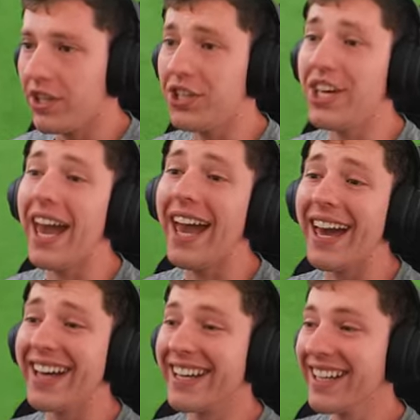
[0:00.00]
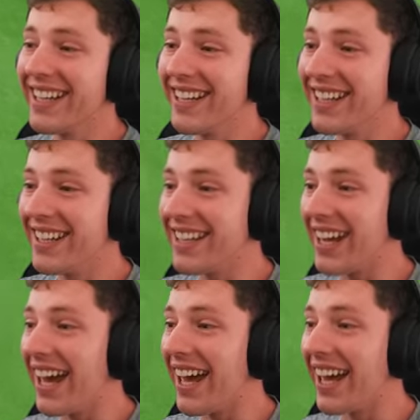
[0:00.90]
Yeah,
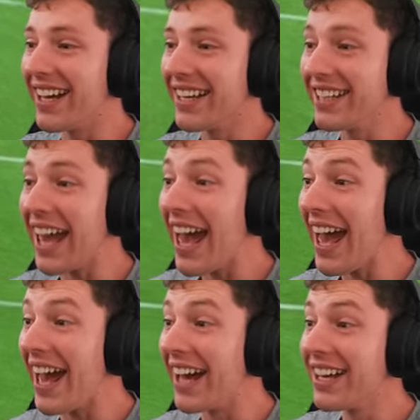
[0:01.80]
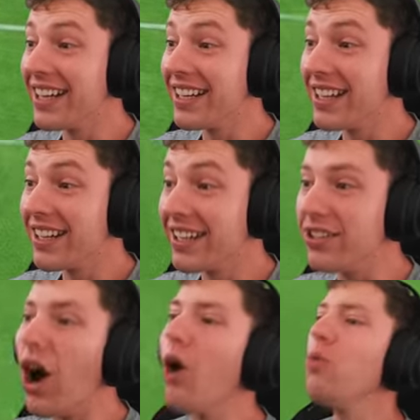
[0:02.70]
yeah, yeah!
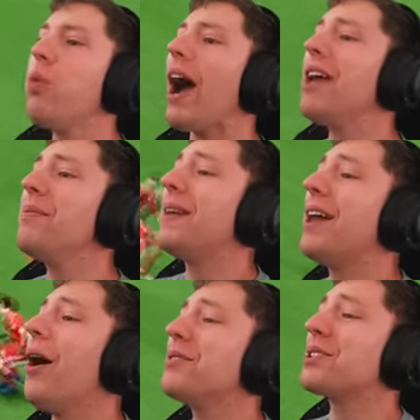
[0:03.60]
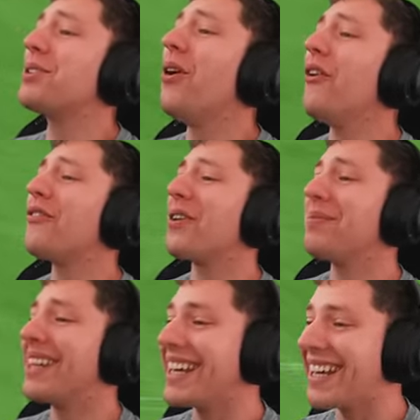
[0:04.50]
No way we don't score
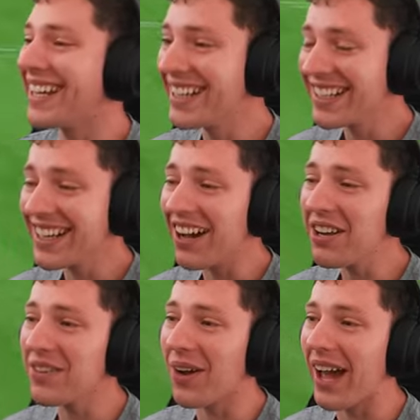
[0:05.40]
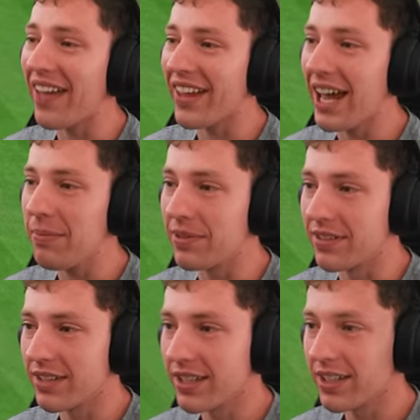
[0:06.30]
from there! I don't even know how that
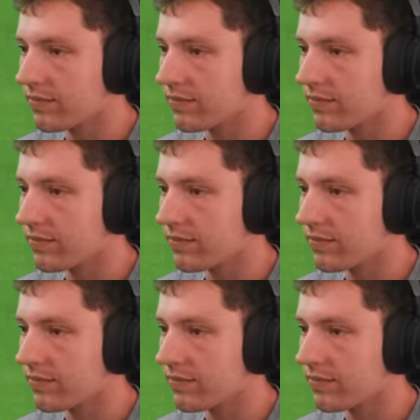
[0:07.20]
happened.